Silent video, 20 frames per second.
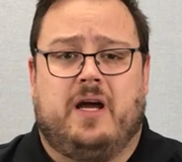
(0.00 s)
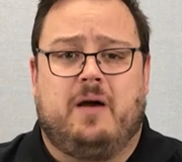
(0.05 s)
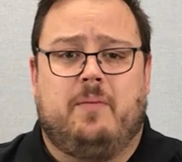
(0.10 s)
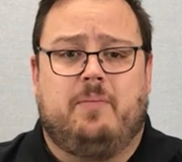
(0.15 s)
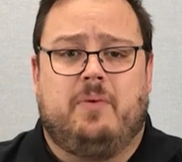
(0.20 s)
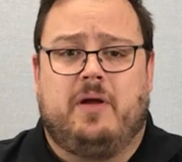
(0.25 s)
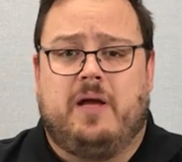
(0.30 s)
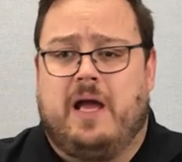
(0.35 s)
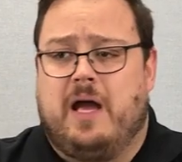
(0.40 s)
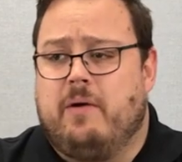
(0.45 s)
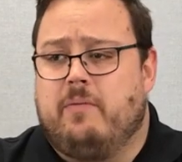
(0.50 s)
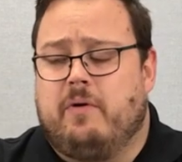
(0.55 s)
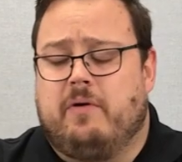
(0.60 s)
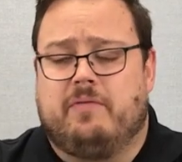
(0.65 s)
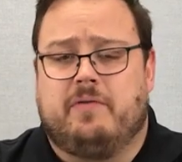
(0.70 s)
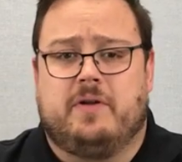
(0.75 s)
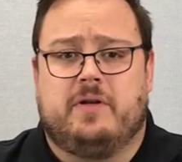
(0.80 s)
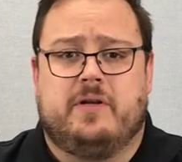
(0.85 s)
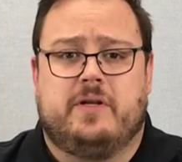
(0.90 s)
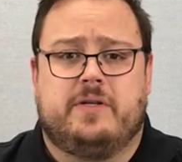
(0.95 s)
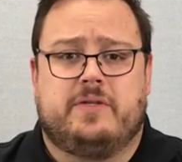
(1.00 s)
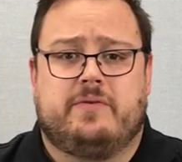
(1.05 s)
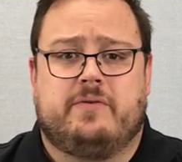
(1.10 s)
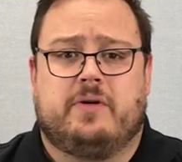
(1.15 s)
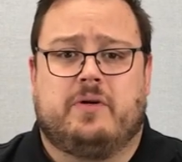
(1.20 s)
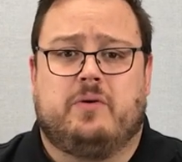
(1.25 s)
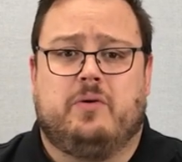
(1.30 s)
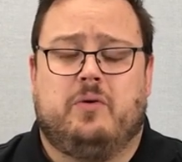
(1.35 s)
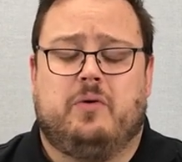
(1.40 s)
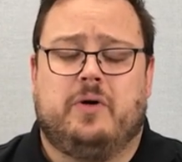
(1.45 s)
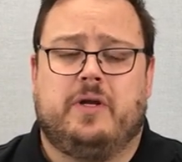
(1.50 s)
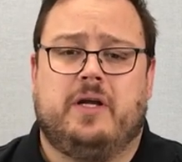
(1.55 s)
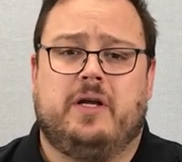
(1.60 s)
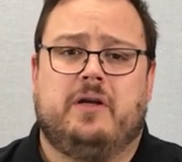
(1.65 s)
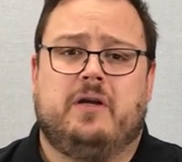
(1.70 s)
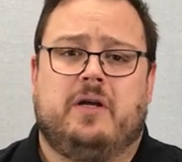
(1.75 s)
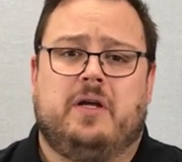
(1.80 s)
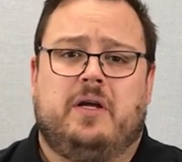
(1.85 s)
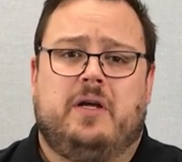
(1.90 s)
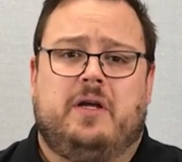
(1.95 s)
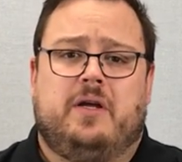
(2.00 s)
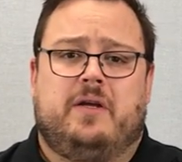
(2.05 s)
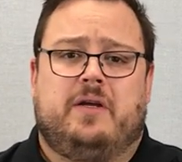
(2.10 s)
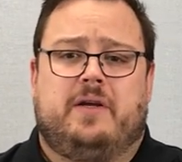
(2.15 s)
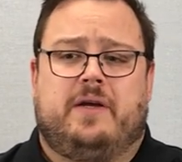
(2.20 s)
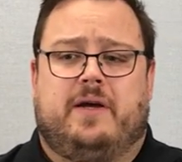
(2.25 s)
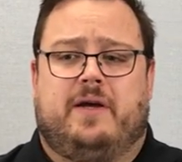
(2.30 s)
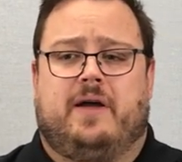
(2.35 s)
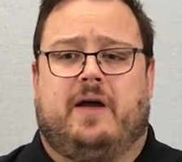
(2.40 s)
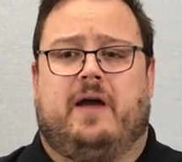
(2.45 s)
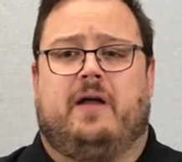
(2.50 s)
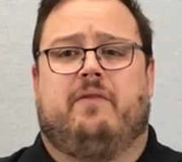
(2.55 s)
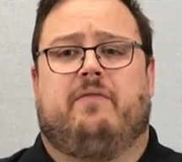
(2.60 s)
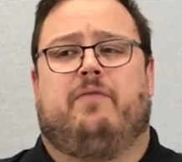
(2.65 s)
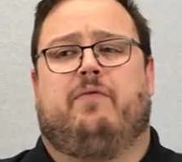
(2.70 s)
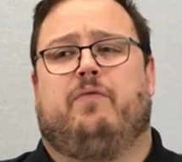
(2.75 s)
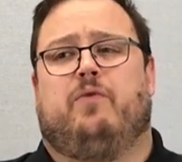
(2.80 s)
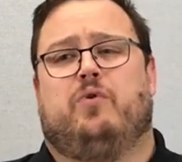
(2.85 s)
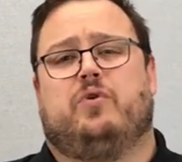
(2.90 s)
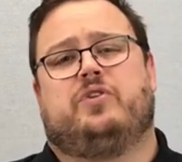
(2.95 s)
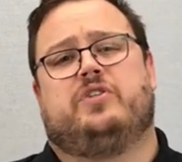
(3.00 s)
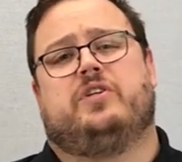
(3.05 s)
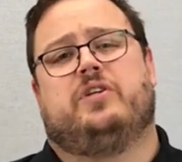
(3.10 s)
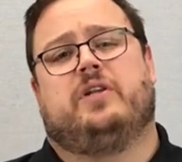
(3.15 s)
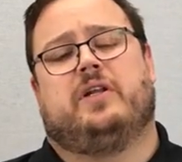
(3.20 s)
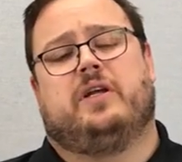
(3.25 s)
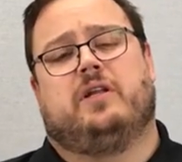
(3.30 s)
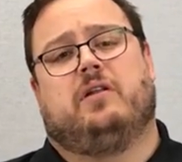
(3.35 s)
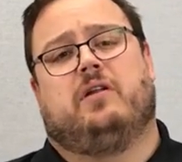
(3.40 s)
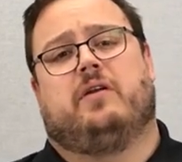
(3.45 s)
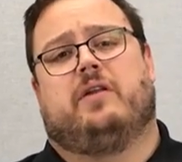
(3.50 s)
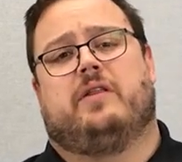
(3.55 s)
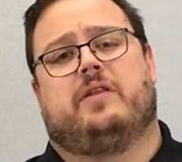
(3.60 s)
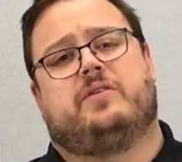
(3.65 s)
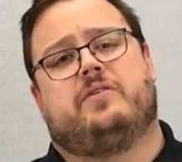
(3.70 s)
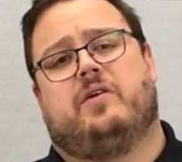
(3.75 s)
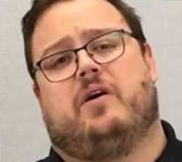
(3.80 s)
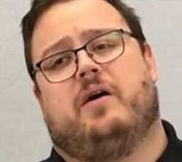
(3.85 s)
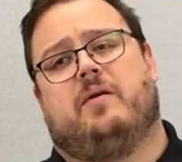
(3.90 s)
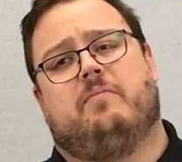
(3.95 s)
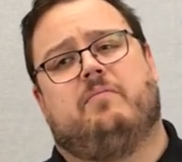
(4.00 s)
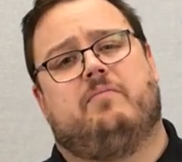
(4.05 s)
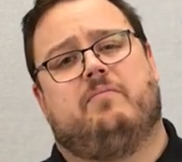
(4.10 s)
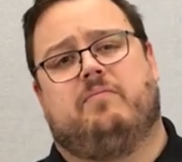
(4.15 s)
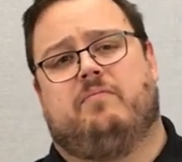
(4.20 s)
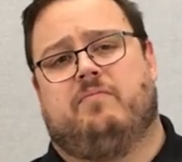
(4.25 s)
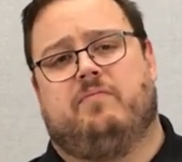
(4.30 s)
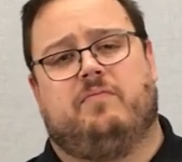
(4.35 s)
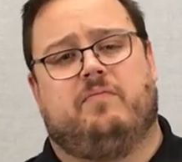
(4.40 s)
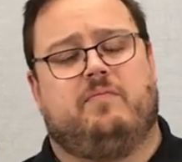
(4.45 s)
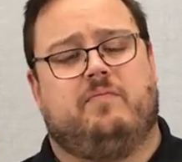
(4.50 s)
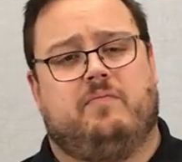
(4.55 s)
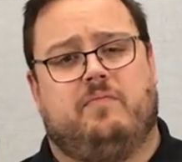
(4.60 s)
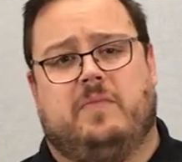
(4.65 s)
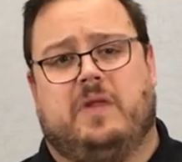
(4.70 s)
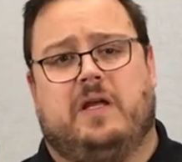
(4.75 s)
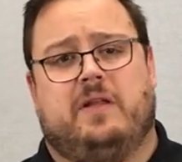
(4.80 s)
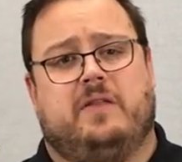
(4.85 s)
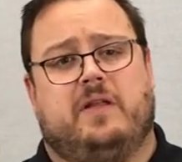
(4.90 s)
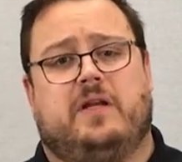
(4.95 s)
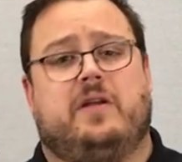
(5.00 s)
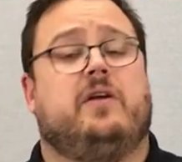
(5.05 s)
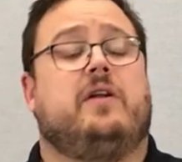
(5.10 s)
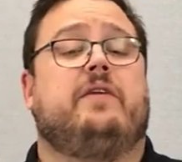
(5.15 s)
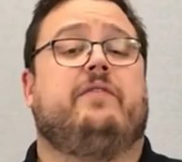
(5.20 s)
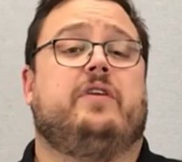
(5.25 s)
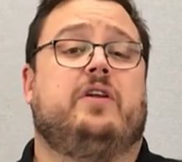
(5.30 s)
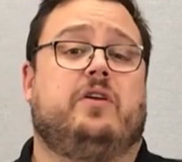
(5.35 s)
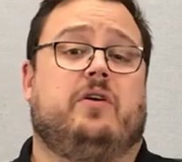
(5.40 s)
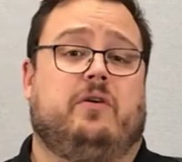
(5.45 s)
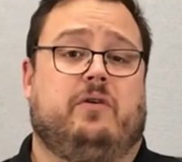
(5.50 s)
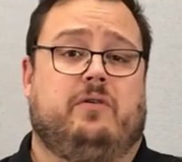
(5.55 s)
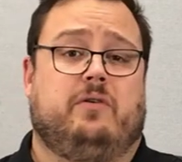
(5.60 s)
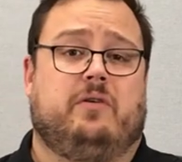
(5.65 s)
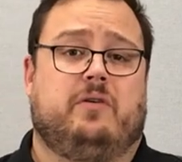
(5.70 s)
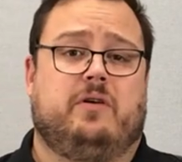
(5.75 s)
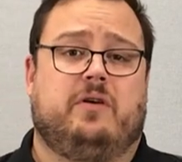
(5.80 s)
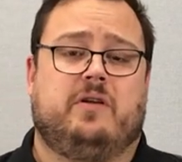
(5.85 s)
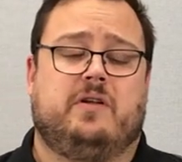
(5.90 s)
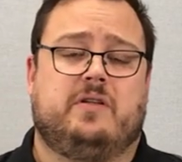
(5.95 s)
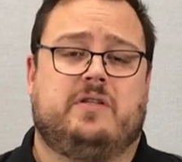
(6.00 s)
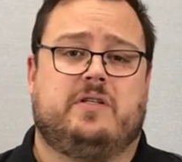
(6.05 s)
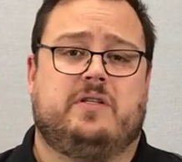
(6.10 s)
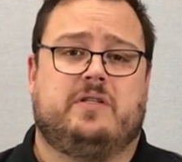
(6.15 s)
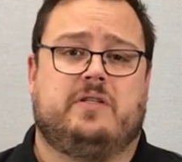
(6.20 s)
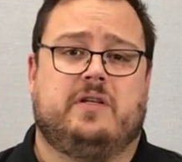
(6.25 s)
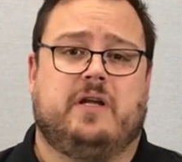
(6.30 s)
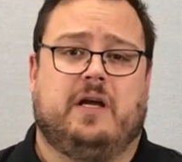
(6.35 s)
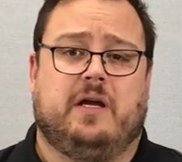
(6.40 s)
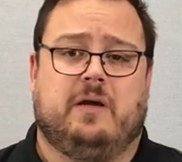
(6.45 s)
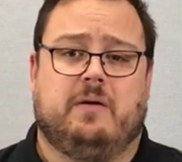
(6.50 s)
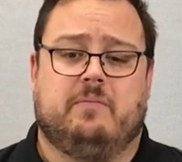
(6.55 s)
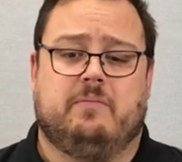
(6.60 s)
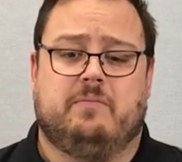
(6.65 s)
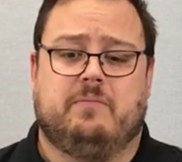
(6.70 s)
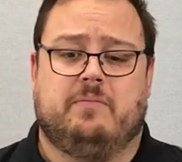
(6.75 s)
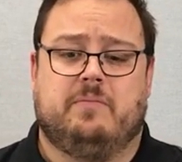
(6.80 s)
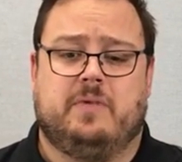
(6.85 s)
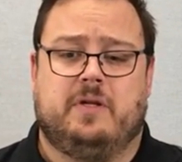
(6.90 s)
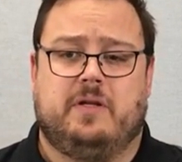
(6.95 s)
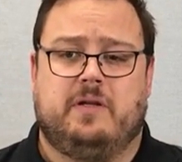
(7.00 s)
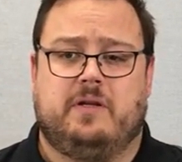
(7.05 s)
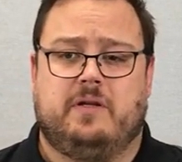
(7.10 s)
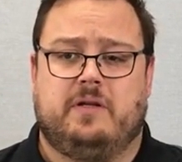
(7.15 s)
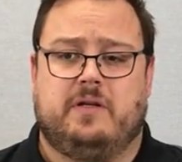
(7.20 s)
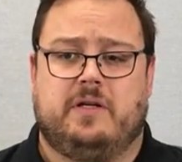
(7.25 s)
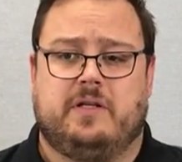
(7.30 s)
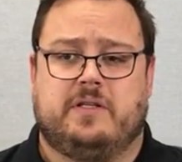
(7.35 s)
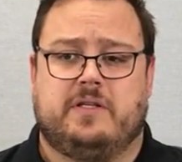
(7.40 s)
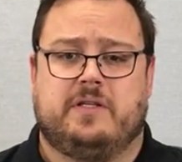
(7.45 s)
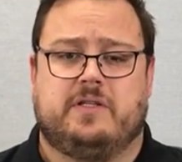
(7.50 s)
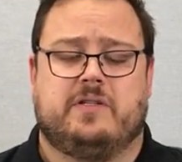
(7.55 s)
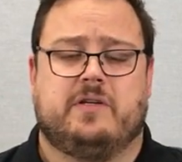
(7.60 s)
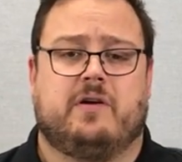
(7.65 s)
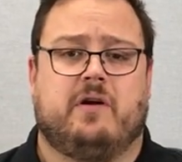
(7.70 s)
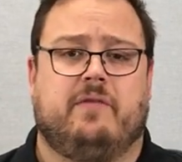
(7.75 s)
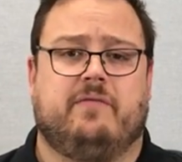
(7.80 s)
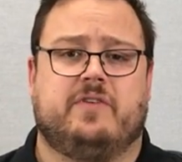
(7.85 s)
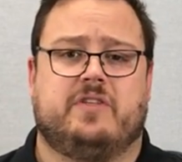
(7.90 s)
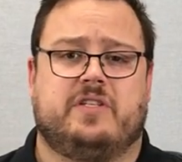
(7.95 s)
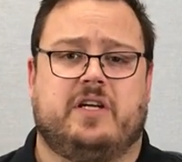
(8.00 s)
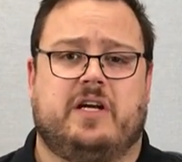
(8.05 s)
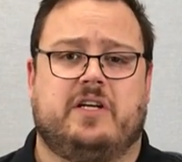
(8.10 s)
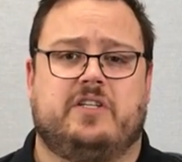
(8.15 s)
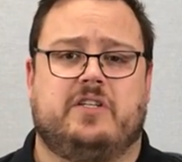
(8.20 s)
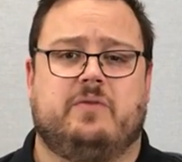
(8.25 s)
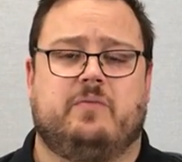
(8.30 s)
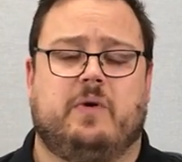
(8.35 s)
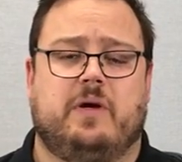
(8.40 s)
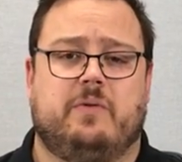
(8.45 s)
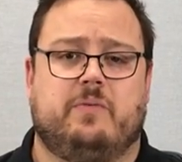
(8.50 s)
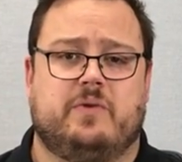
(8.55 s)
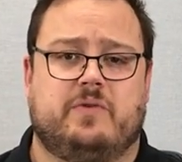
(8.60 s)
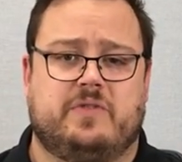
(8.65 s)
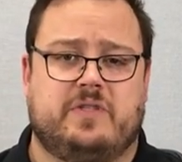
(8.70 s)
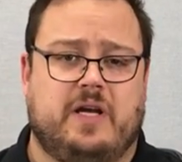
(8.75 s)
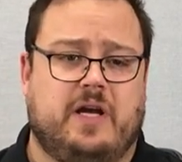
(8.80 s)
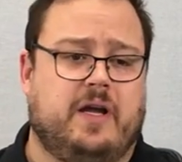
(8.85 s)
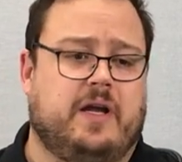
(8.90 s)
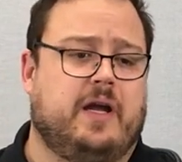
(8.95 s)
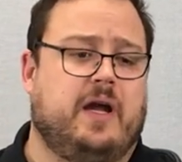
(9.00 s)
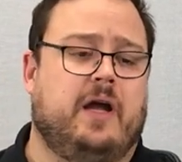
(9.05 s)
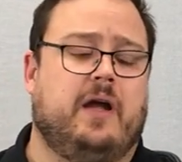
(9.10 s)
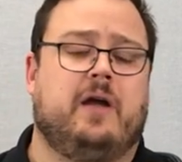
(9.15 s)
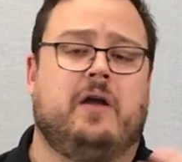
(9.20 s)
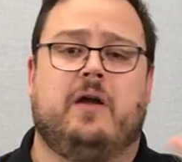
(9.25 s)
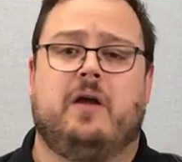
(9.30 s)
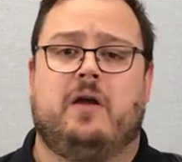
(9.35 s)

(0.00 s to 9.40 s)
up, how often it's recording, unfortunately, a lot of the time that they don't even know. It's a conversation where we'll say, okay,